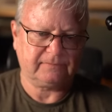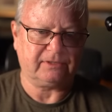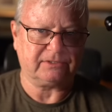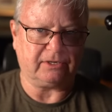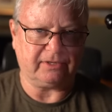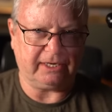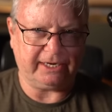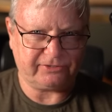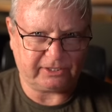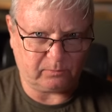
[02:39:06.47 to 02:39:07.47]
So the
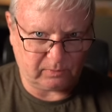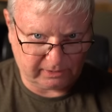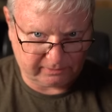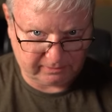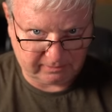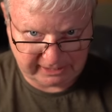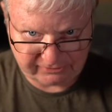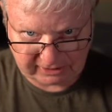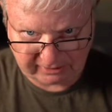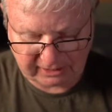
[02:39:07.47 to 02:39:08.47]
electric the
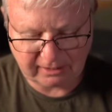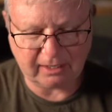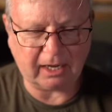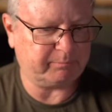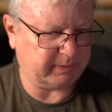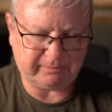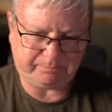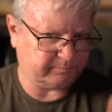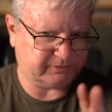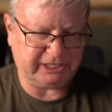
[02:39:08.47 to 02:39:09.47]
electric thing, I'll pay
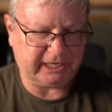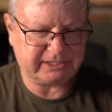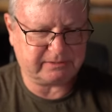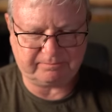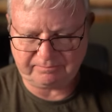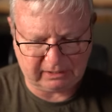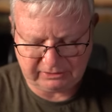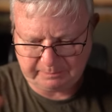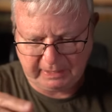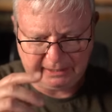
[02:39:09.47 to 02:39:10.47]
G X, I'll
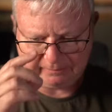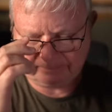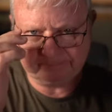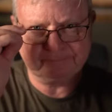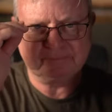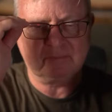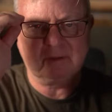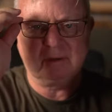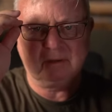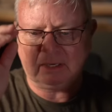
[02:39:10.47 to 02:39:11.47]
just buy it.
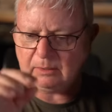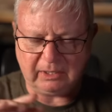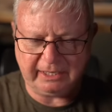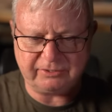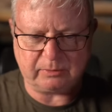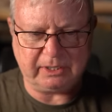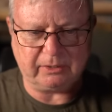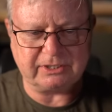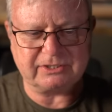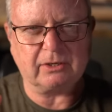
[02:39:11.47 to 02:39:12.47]
I want electric
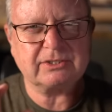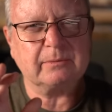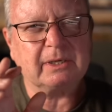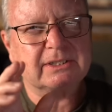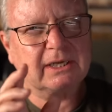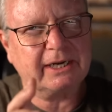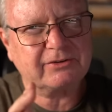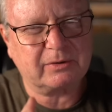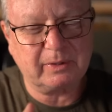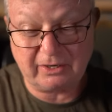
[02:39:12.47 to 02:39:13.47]
windows. It's not so much the
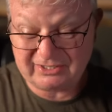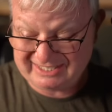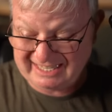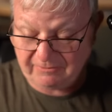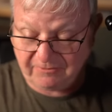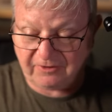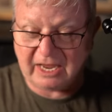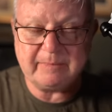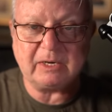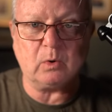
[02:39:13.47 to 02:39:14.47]
electric windows, it's that
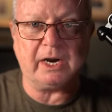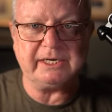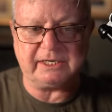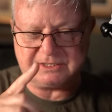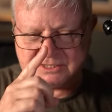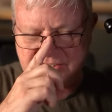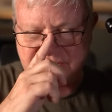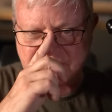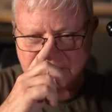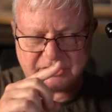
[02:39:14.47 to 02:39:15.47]
flaming winder. It's in
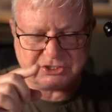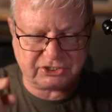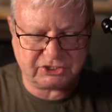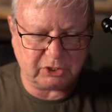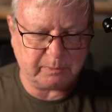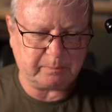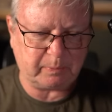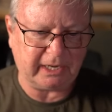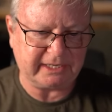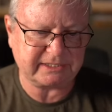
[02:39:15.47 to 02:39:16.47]
such a stupid
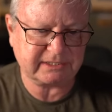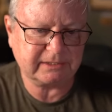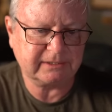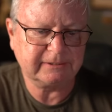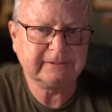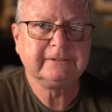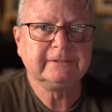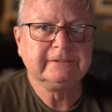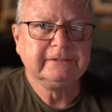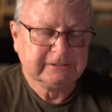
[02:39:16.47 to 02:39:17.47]
place.
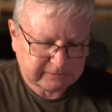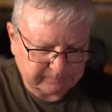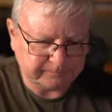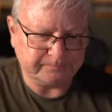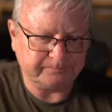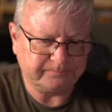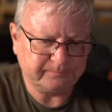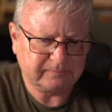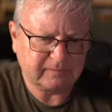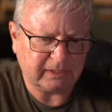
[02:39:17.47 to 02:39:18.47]
There
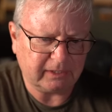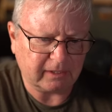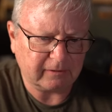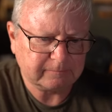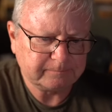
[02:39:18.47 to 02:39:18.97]
you go.